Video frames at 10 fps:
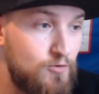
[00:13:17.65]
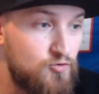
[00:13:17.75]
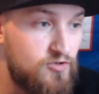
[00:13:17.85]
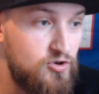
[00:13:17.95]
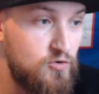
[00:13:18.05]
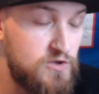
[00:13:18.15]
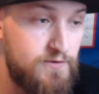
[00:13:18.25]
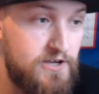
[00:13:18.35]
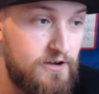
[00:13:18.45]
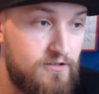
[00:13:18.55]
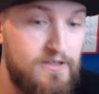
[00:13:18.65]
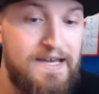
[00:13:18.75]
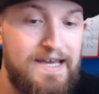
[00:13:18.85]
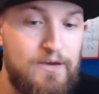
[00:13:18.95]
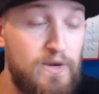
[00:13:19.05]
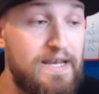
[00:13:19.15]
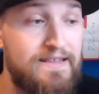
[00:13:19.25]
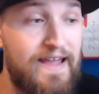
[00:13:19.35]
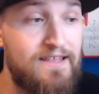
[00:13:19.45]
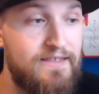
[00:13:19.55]
which was huge, because
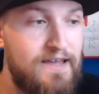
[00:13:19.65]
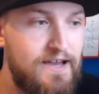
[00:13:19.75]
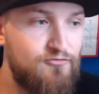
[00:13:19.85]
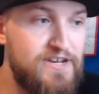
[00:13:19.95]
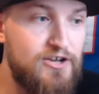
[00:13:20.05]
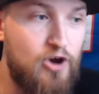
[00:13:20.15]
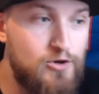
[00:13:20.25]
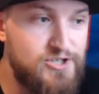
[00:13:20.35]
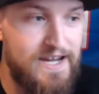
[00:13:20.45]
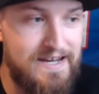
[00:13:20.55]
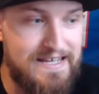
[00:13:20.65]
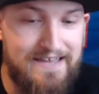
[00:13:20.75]
renegotiating